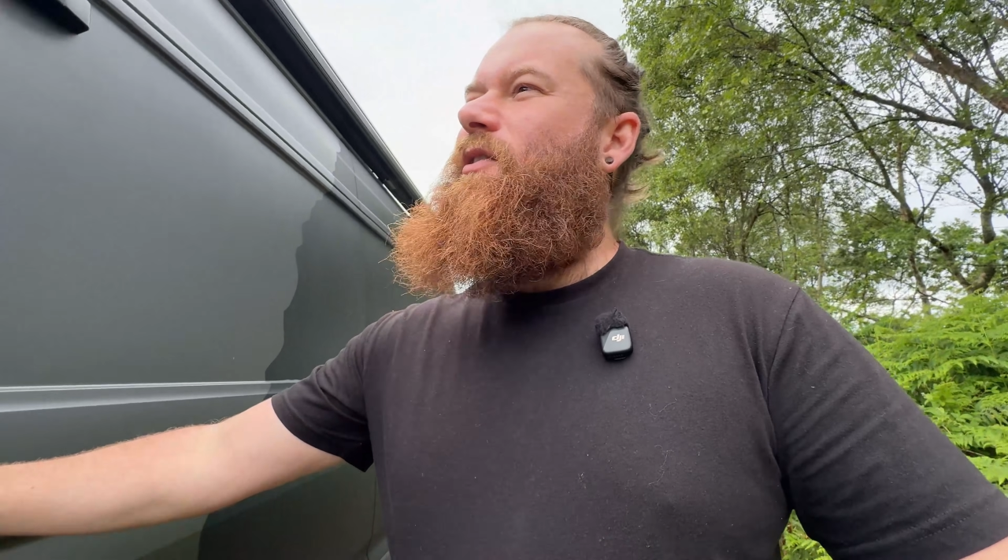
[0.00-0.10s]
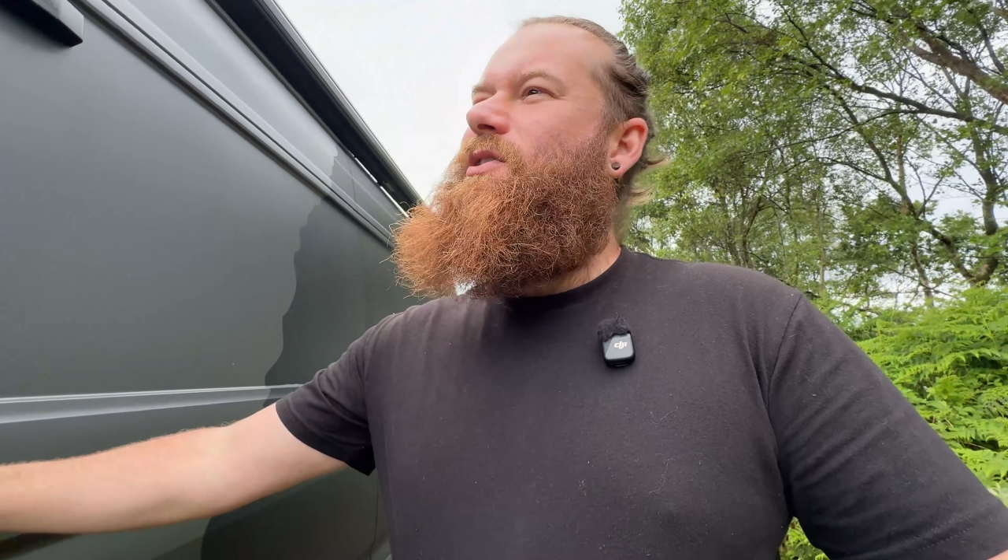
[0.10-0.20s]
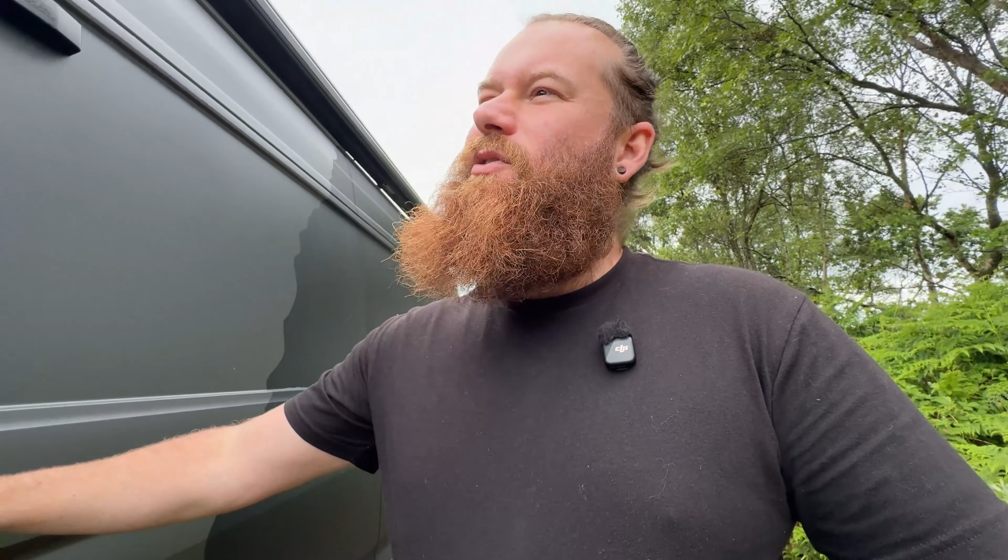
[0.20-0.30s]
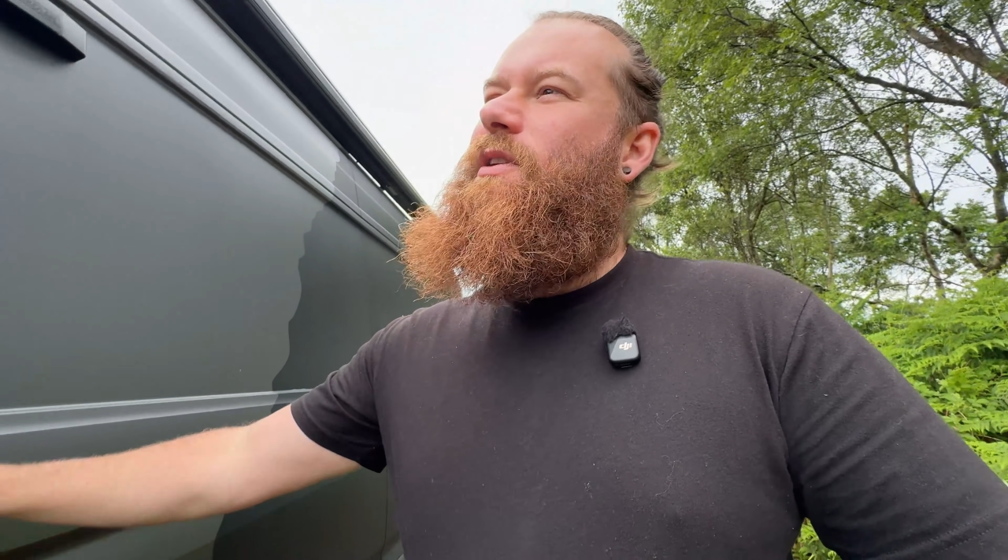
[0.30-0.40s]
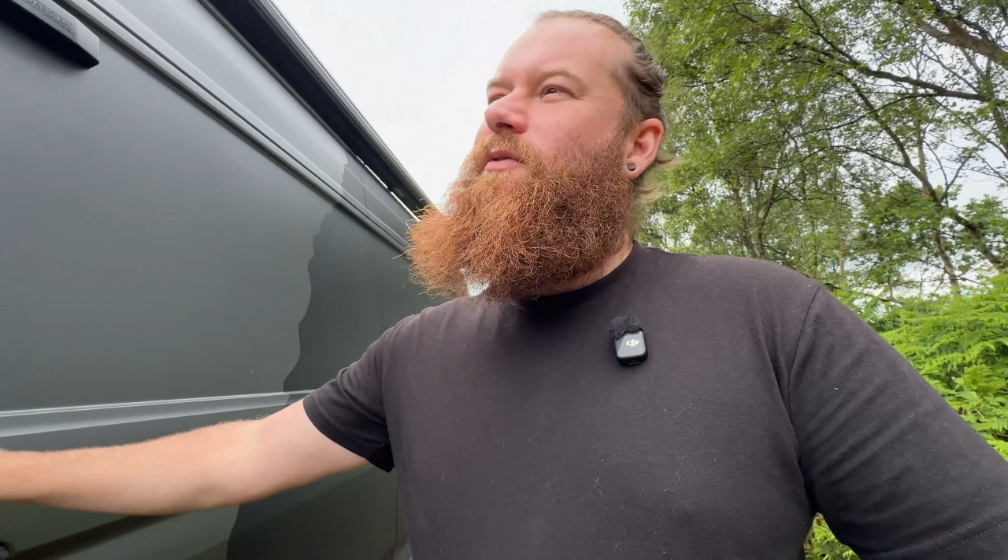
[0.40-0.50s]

was to do this